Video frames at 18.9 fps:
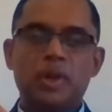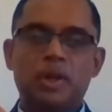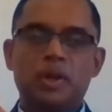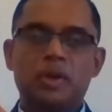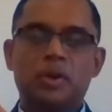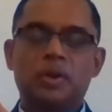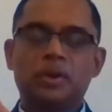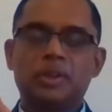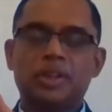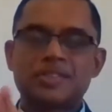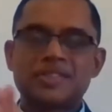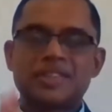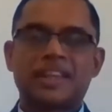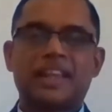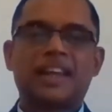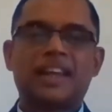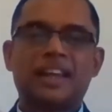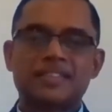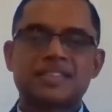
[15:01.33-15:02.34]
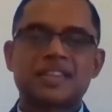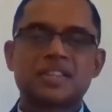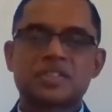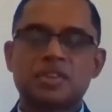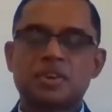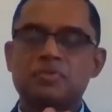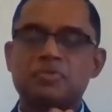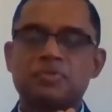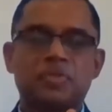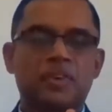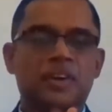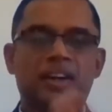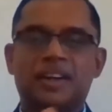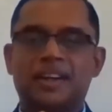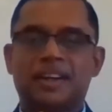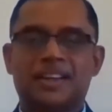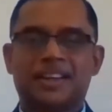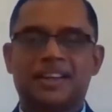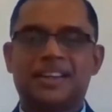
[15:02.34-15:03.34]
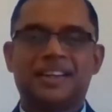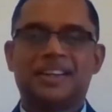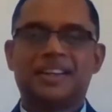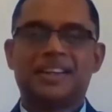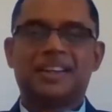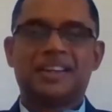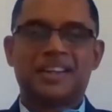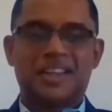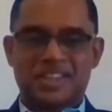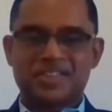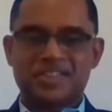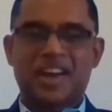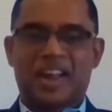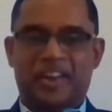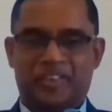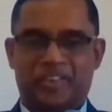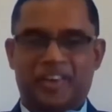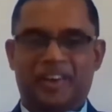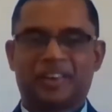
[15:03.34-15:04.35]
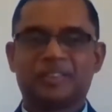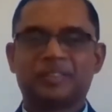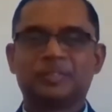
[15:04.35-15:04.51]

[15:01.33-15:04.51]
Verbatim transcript: we know the seriousness of uh, distraction.